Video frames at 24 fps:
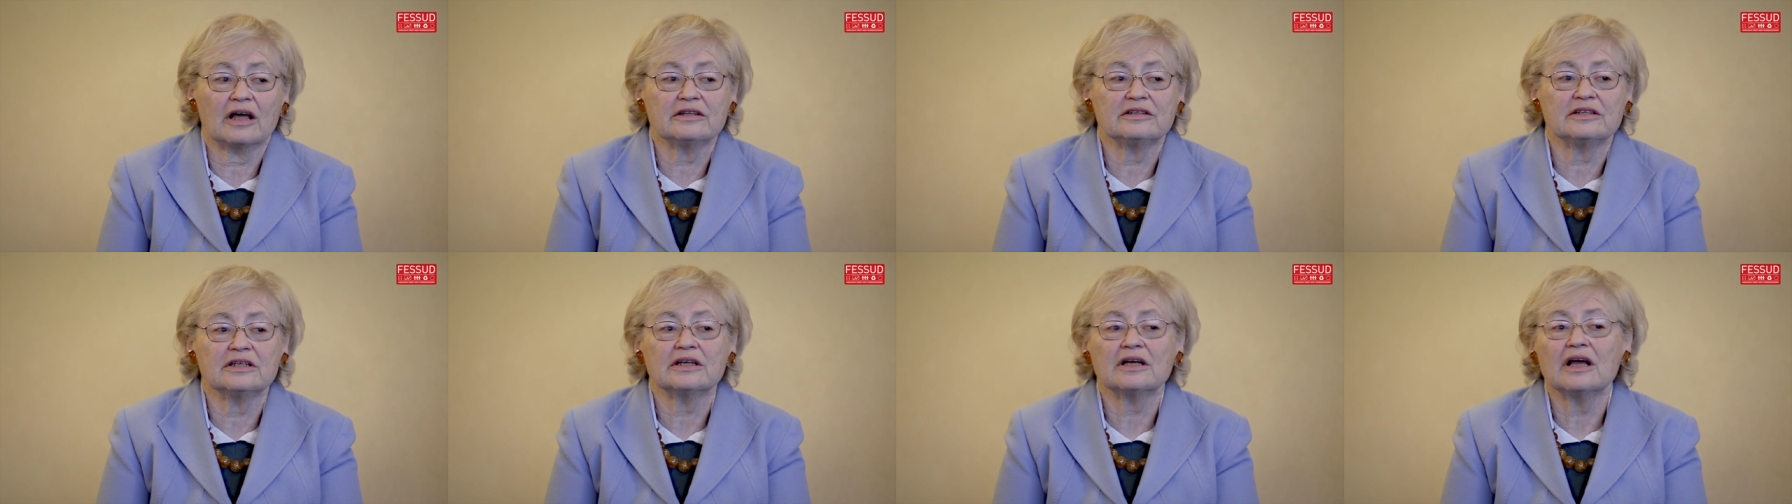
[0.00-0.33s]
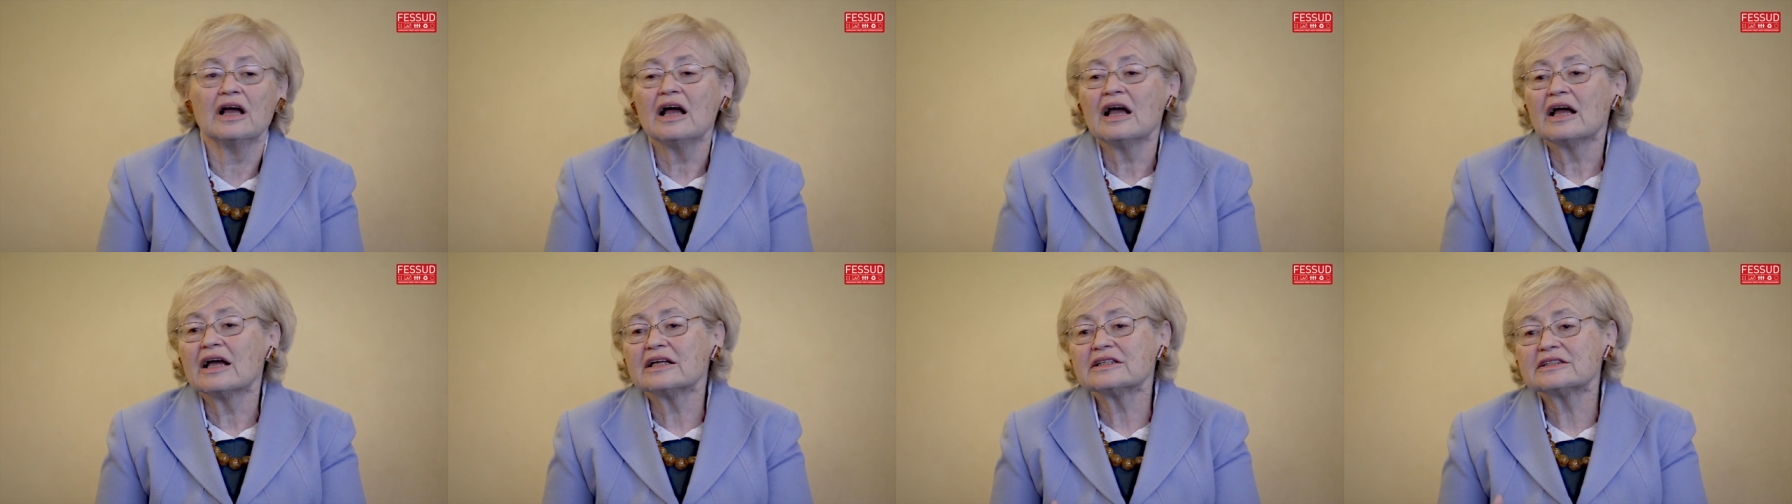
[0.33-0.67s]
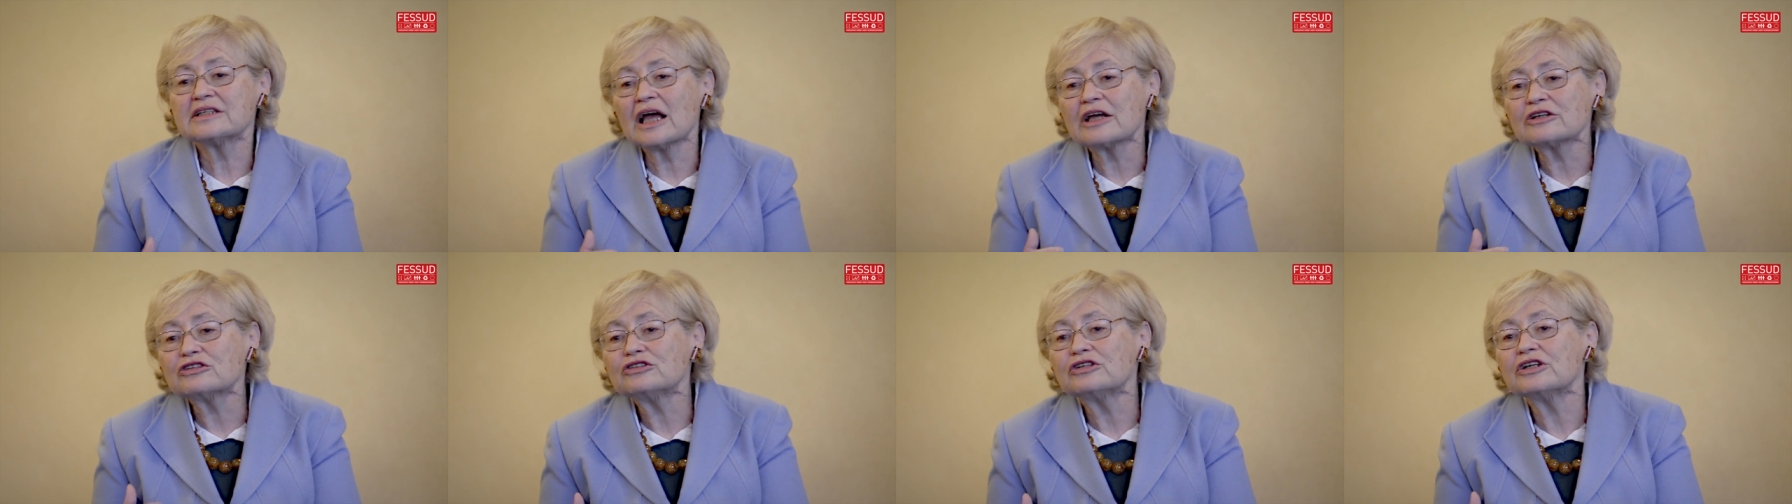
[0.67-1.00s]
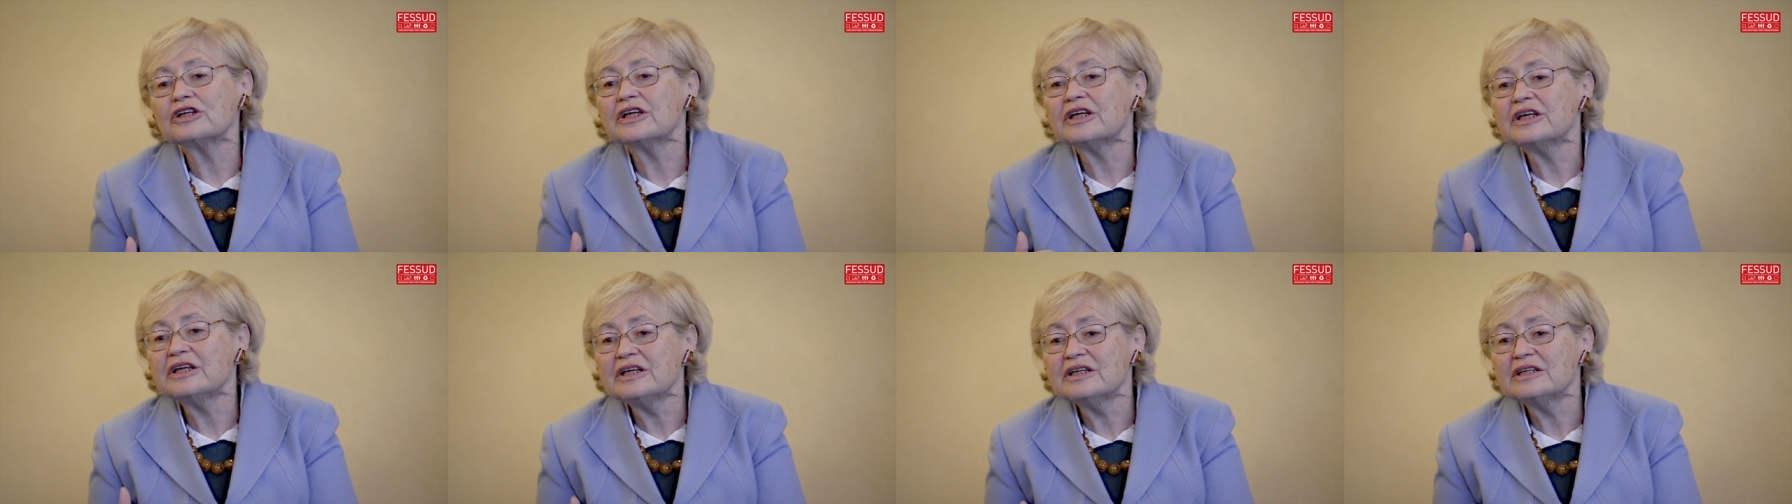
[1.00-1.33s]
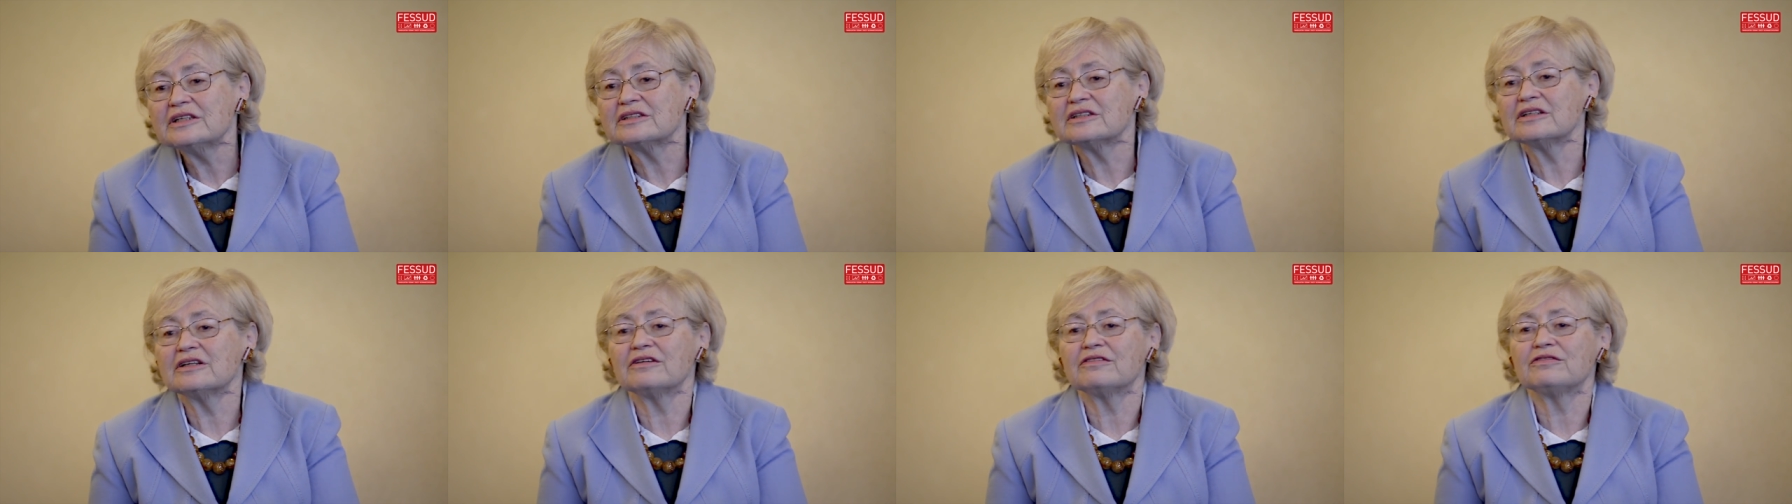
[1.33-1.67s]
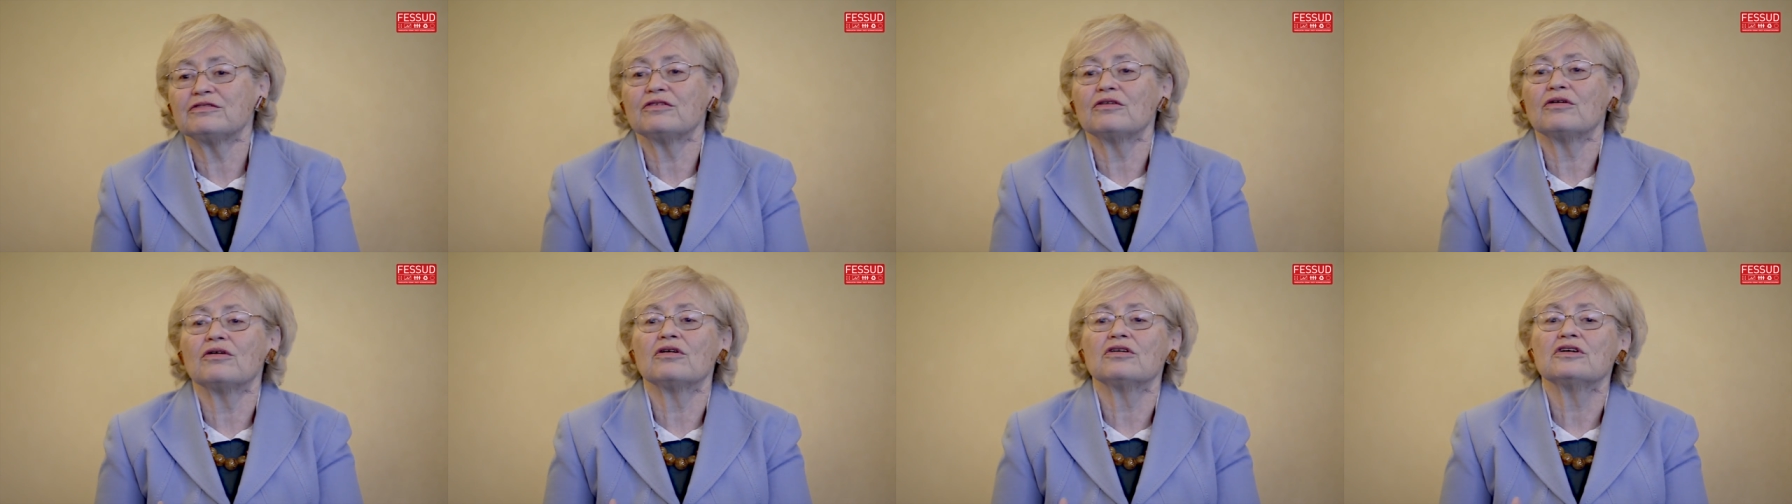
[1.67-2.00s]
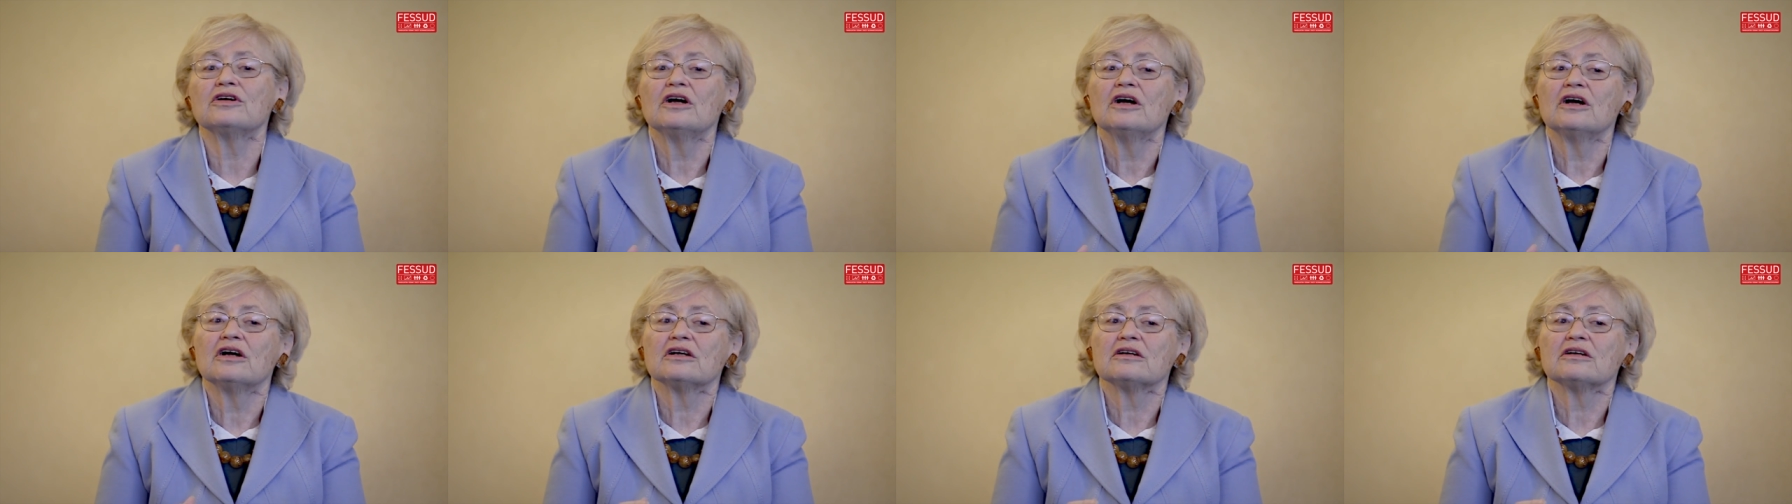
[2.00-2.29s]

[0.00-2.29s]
I think it's actually easier for